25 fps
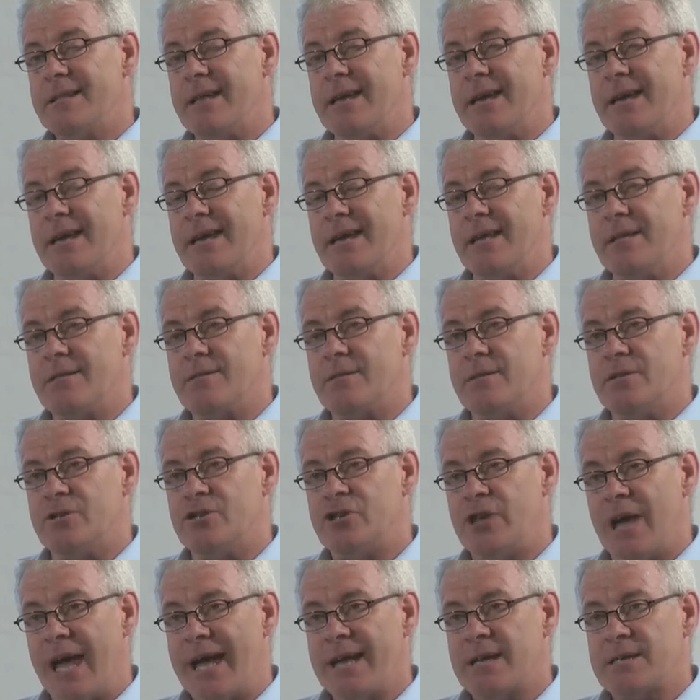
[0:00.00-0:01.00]
The, the
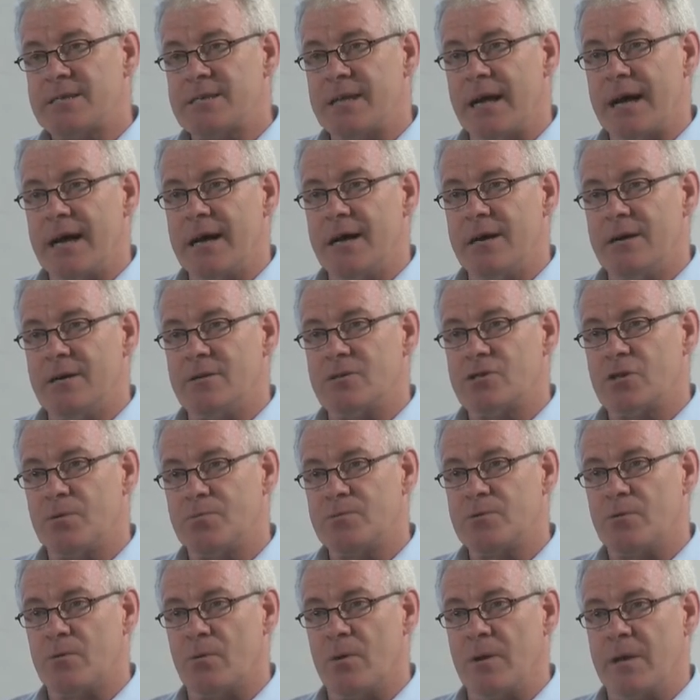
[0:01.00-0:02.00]
checks that are
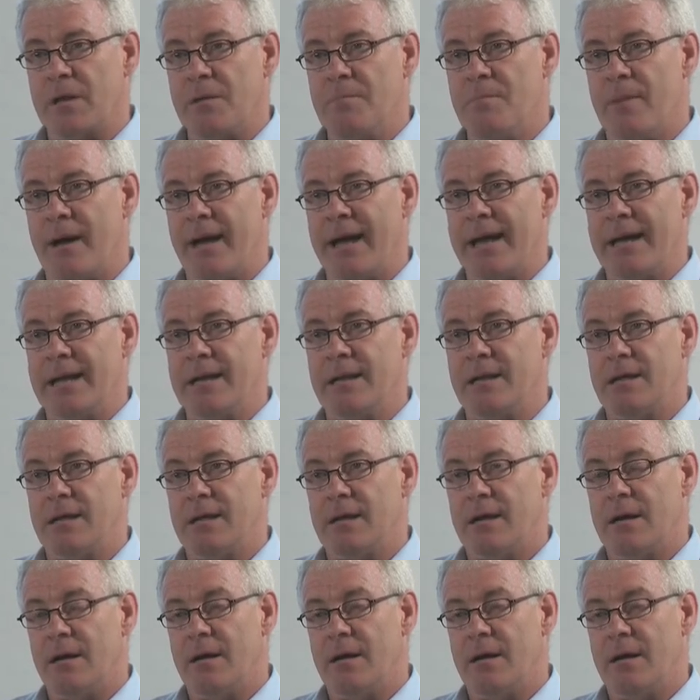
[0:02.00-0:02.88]
subsequently made